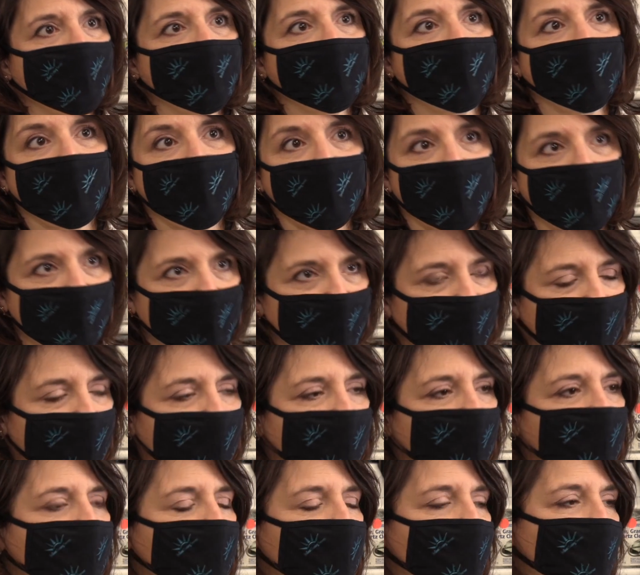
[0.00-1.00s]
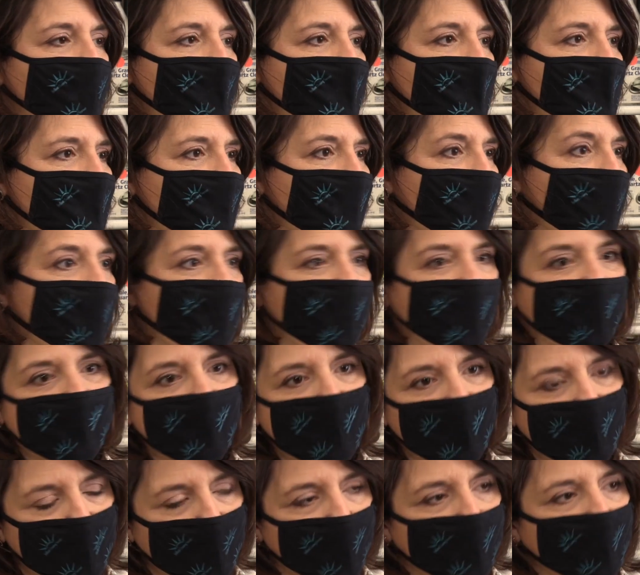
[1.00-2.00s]
and being clean and not
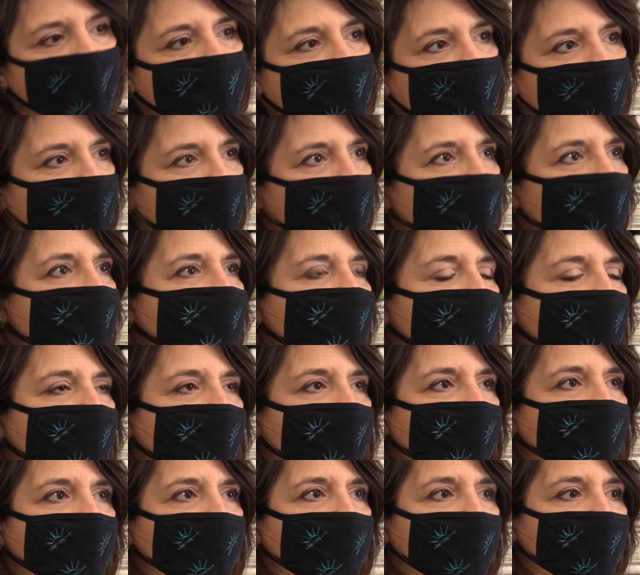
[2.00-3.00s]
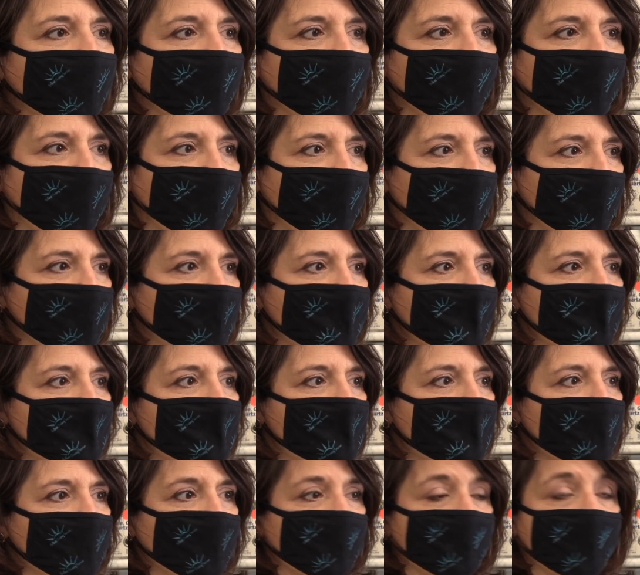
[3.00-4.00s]
passing along germs, and I feel like that
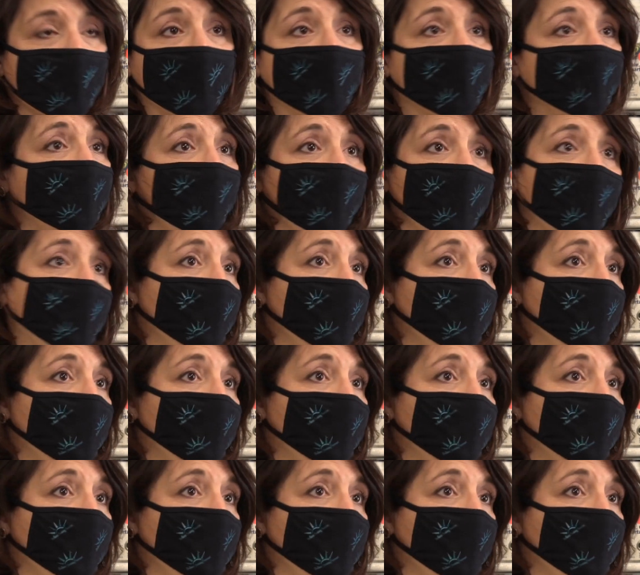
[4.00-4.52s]
is relevant